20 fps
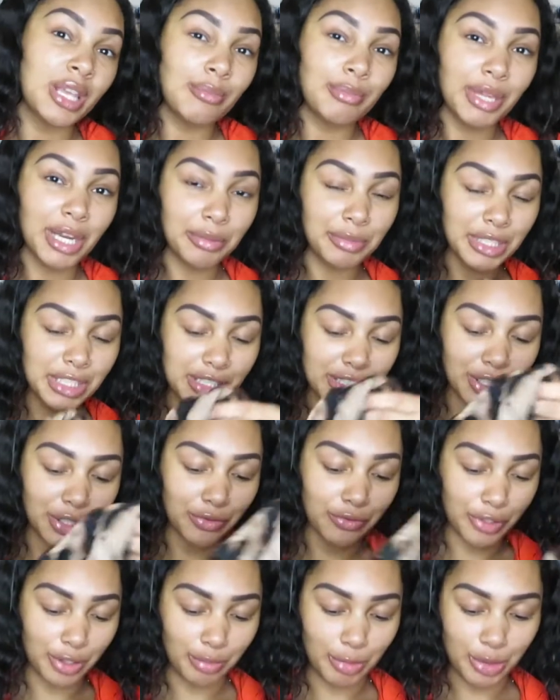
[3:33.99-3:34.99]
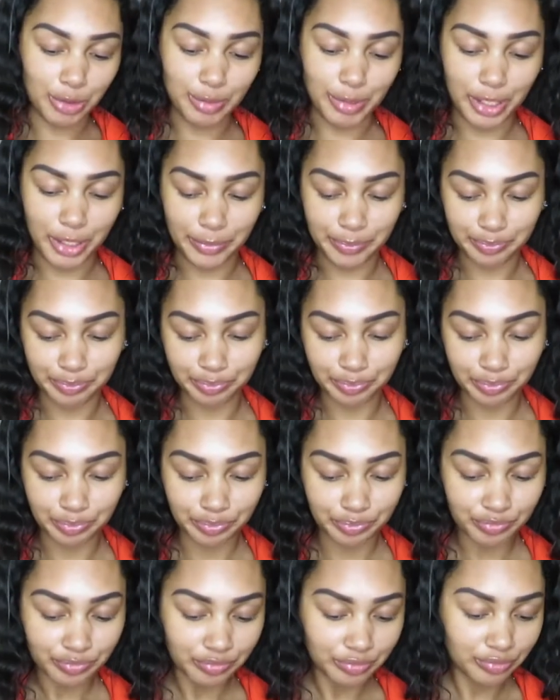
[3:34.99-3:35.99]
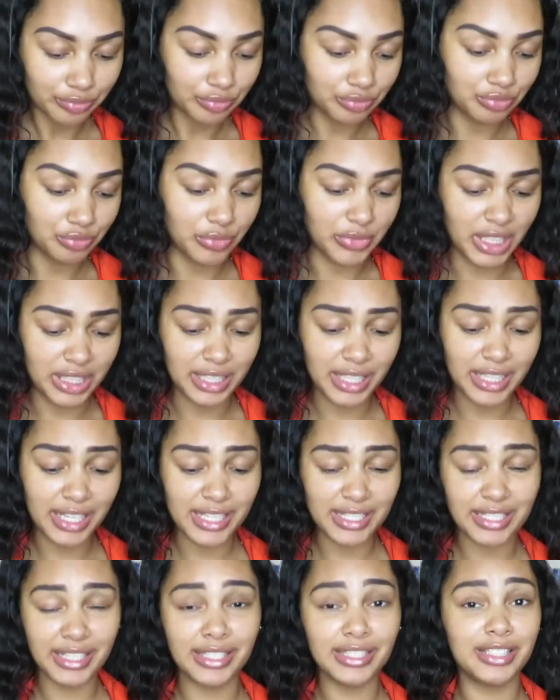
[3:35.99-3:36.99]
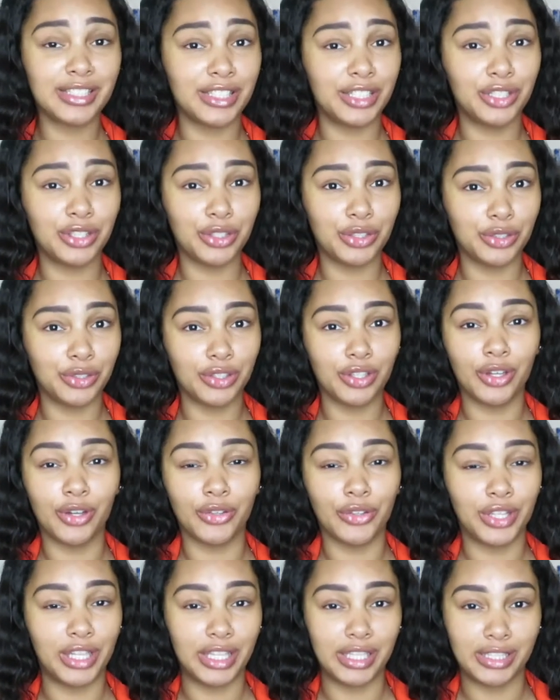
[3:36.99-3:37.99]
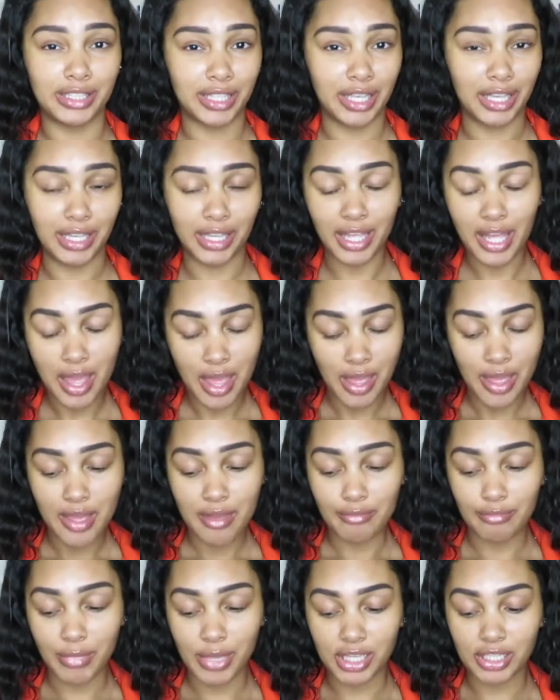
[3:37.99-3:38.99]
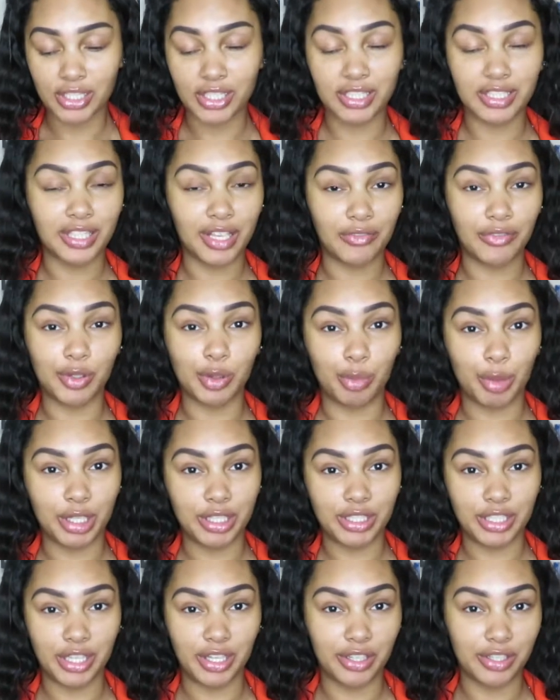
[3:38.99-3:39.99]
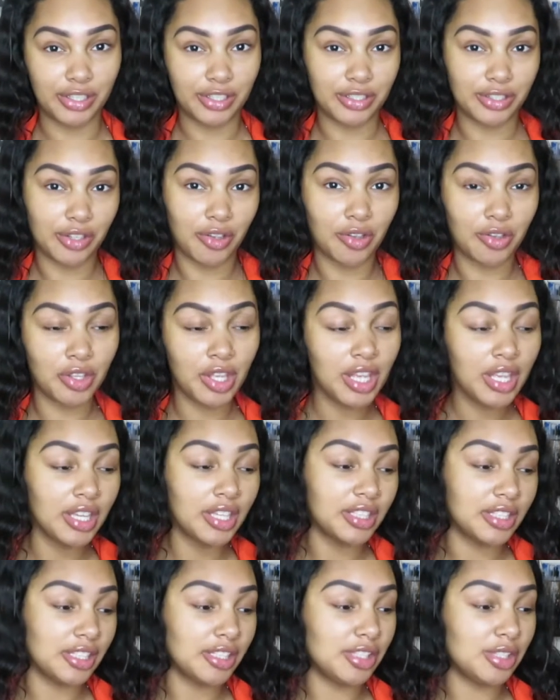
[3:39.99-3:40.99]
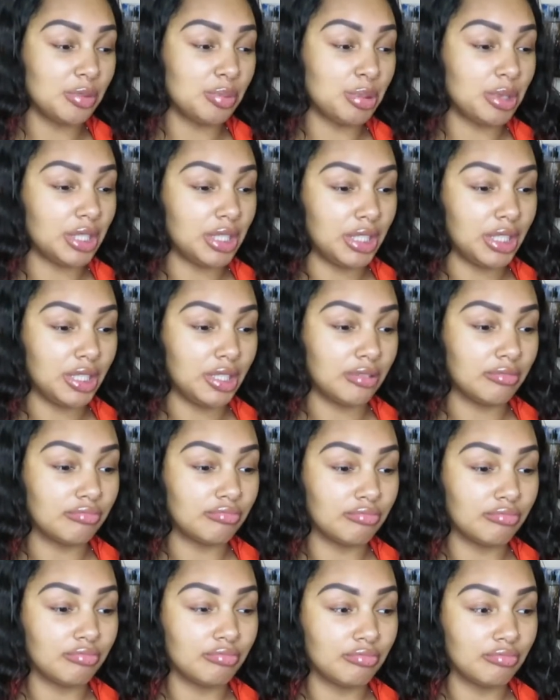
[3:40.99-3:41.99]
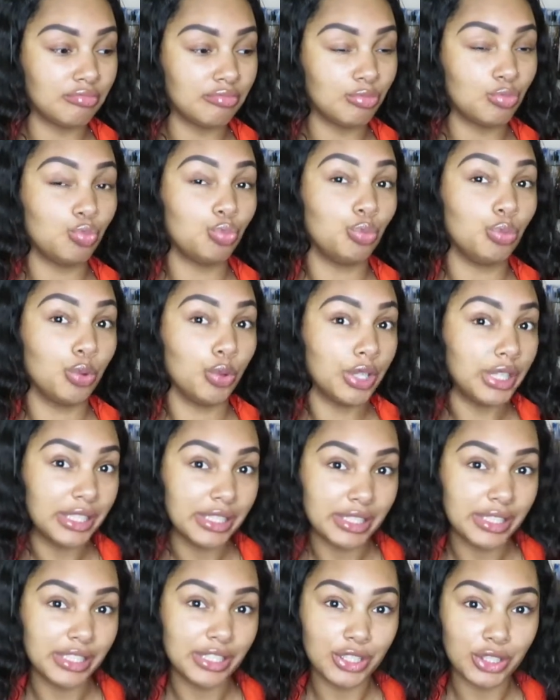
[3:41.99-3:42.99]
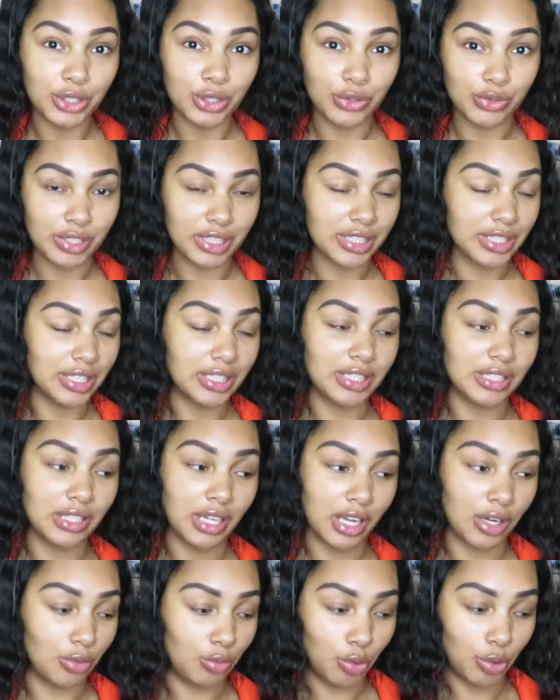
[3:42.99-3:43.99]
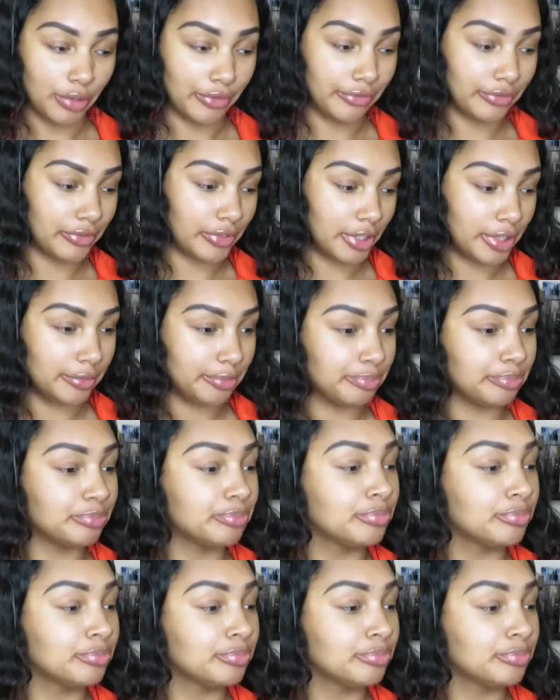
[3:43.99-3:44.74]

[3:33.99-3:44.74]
But I mean, it's cute for the most part. And like I said, it's see-through. The whole thing is like mesh except for the breast area. So this is pretty breezy too. It's not a warm fit.